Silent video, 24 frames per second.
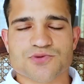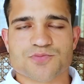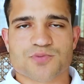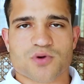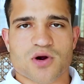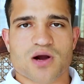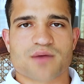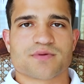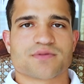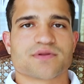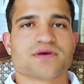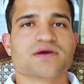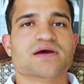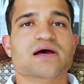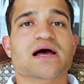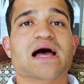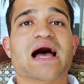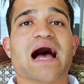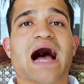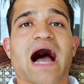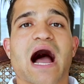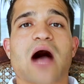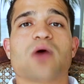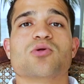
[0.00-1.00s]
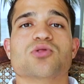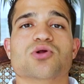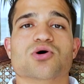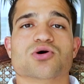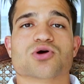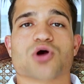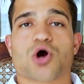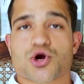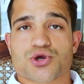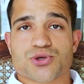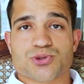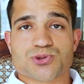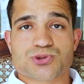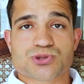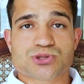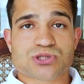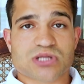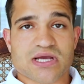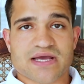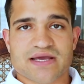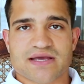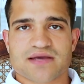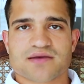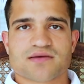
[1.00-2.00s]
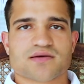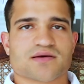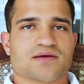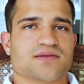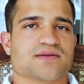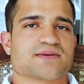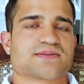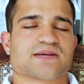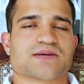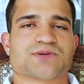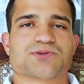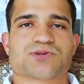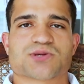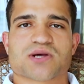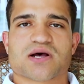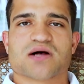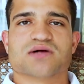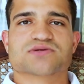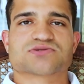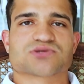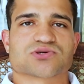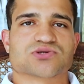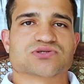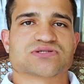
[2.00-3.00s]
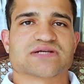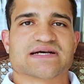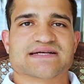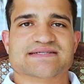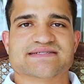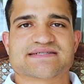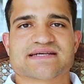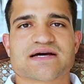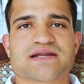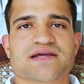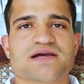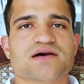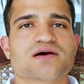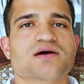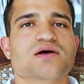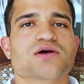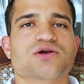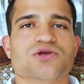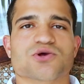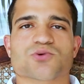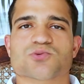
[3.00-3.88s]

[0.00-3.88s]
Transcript: you probably, how long are you staying in the Seychelles or Tanzania?